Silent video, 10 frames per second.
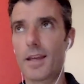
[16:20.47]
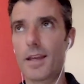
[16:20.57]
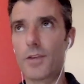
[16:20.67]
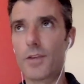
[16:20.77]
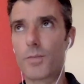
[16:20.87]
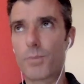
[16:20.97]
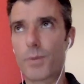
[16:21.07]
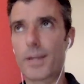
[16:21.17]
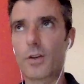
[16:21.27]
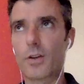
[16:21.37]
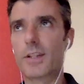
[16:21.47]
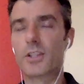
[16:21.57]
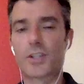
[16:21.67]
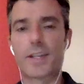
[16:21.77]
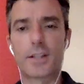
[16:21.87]
you bring
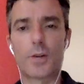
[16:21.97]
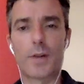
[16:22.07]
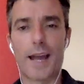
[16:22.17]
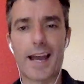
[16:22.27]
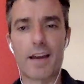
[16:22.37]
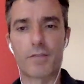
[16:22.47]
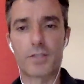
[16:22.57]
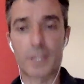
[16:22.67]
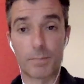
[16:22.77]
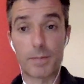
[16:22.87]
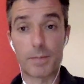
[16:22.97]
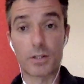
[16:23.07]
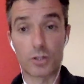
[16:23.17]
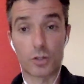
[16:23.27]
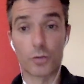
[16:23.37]
knowledge they don't have simply
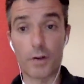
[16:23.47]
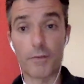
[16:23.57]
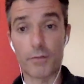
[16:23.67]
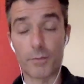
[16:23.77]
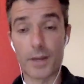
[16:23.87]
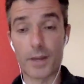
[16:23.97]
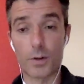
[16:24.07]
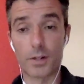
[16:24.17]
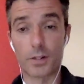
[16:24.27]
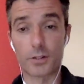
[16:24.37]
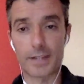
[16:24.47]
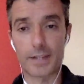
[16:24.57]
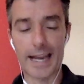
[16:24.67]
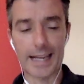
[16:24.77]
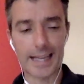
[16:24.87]
because you're not from their world.
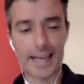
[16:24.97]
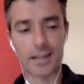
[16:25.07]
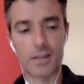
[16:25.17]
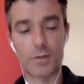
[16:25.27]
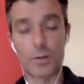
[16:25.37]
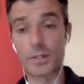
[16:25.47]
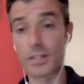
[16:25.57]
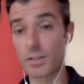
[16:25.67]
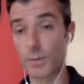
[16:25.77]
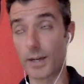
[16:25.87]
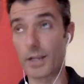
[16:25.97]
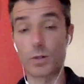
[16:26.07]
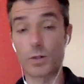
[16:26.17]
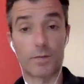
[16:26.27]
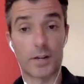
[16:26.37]
That can give you it
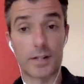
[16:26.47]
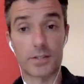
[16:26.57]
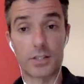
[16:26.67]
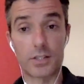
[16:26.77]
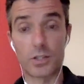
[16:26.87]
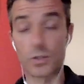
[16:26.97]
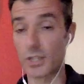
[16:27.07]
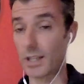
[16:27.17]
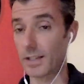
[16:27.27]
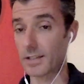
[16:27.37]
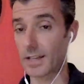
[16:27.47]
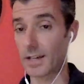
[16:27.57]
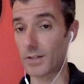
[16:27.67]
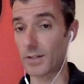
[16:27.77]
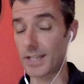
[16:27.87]
gives you an advantage. You see things they
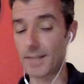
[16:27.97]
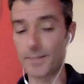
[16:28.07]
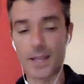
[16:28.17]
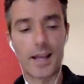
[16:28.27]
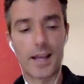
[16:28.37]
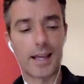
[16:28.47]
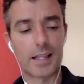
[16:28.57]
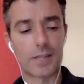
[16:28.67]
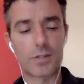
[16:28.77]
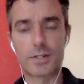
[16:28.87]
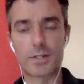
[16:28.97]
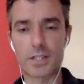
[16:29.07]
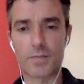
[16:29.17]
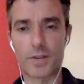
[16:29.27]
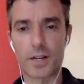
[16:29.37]
don't see. It gives you a
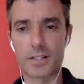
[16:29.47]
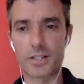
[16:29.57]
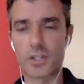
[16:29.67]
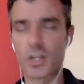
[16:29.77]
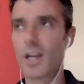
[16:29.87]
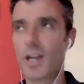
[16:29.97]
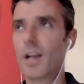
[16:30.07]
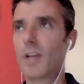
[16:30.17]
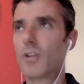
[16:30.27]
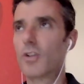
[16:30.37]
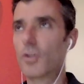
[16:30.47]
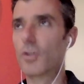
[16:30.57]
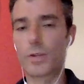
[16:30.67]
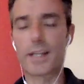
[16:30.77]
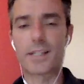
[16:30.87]
disadvantage.
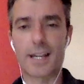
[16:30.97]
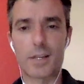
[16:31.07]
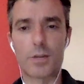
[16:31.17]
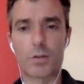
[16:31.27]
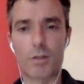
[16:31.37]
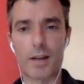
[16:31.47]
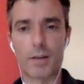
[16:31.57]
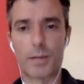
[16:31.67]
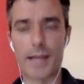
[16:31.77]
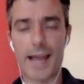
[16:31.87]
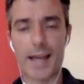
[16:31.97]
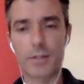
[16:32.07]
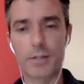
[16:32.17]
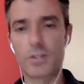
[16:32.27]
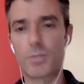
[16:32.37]
Do they take you credibly? How
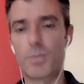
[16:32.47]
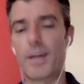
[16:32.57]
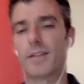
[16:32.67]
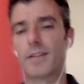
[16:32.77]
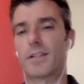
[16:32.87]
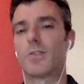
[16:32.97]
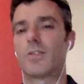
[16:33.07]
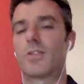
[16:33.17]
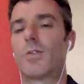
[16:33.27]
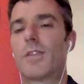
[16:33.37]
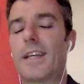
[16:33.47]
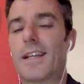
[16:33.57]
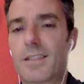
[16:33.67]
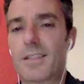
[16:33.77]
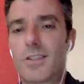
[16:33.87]
did you balance those two
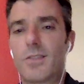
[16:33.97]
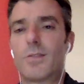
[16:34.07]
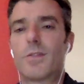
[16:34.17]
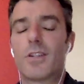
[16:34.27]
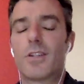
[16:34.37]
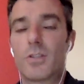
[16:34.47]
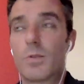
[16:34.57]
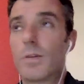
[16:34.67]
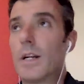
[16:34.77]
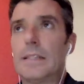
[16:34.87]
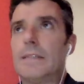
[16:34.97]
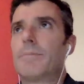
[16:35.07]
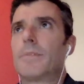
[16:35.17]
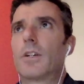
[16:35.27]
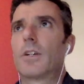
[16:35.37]
things as you
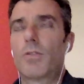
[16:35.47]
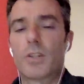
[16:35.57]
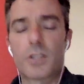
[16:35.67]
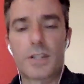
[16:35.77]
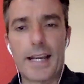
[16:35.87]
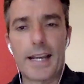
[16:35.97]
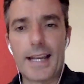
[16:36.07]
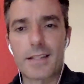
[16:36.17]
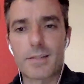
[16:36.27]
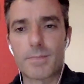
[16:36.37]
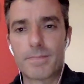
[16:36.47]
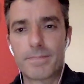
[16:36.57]
crossed that chasm?